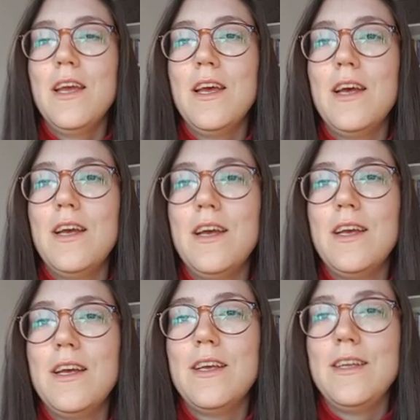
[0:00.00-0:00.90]

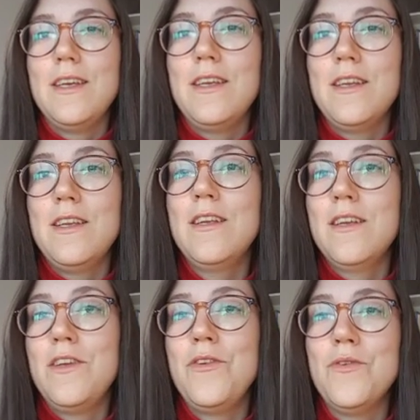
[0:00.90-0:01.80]
in
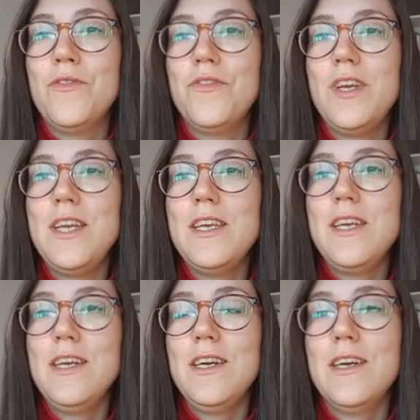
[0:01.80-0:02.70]
your
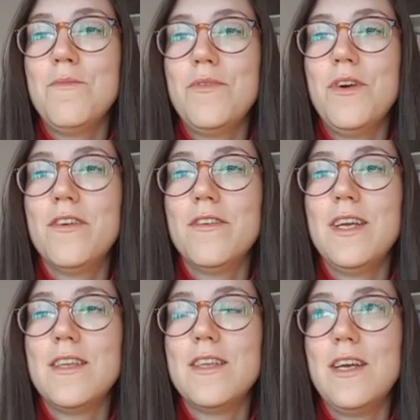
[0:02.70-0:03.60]
reading
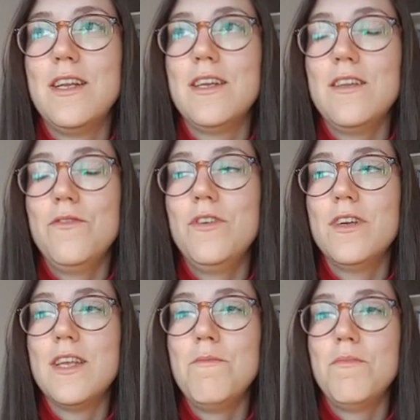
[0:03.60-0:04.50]
progress, and that's for
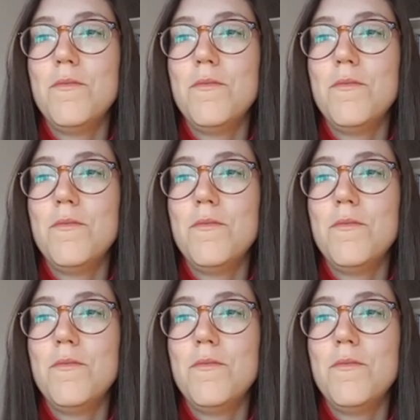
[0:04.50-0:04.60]
example